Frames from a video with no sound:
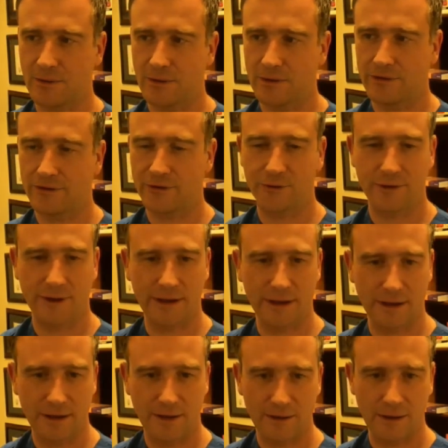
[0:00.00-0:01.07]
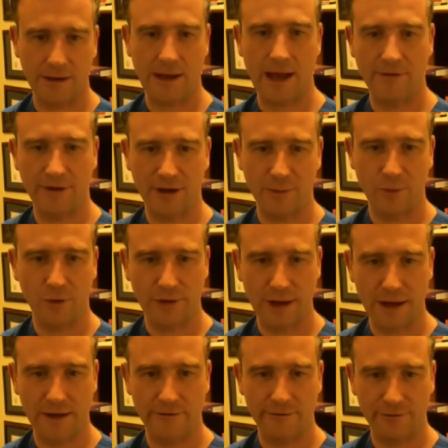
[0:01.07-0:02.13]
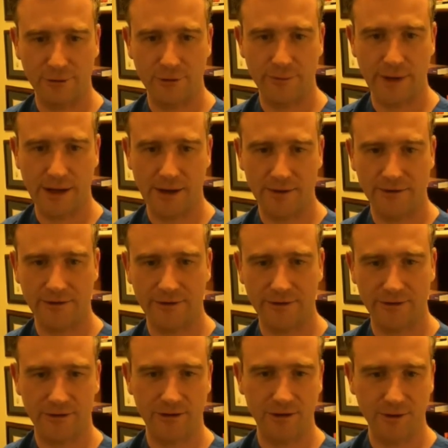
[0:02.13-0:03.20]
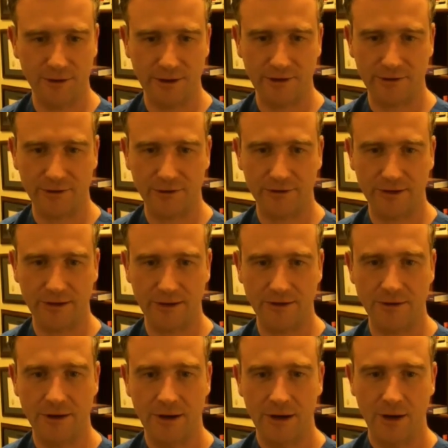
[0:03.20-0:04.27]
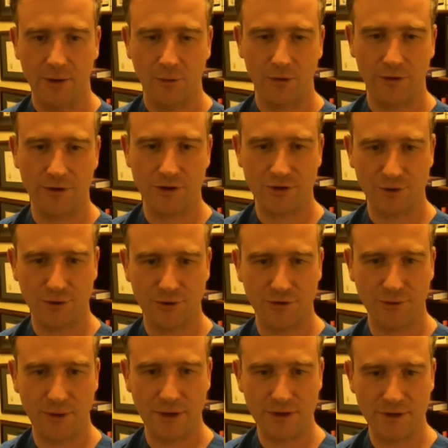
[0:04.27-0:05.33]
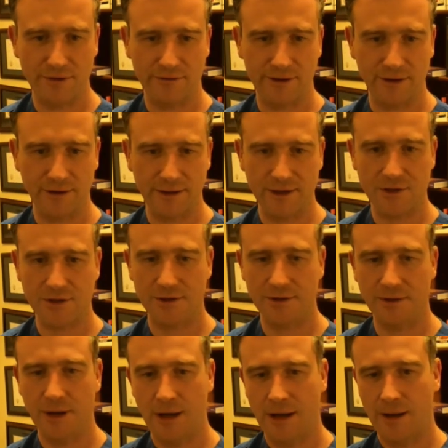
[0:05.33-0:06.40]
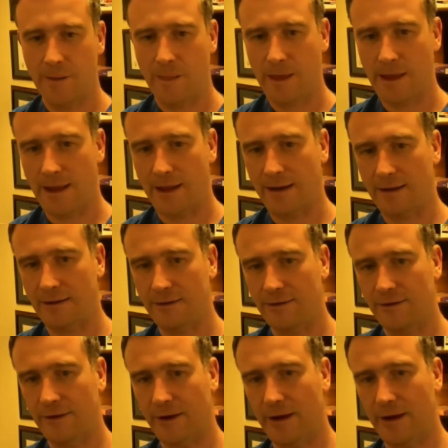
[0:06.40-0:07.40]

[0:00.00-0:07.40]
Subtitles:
certainly having a more negative fluid balance is clearly associated with a shorter duration of ventilation and